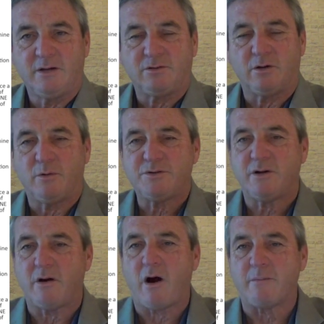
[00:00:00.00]
So it
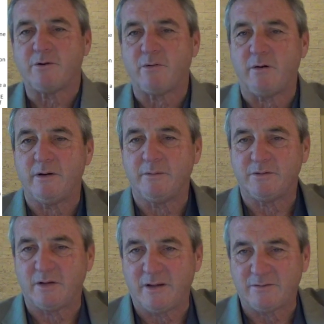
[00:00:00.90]
wasn't an arbitrary
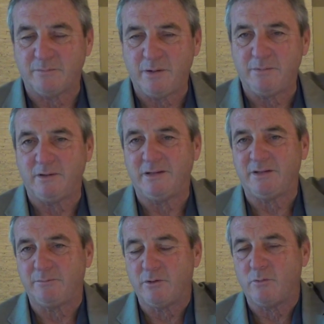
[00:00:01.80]
select some people and let
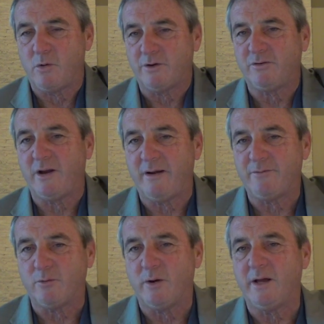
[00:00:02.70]
them go to Washington and have
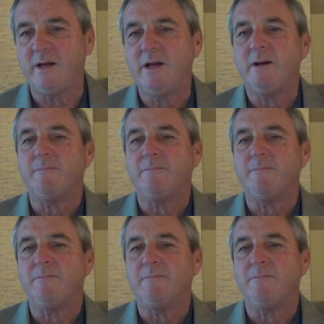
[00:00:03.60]
their way.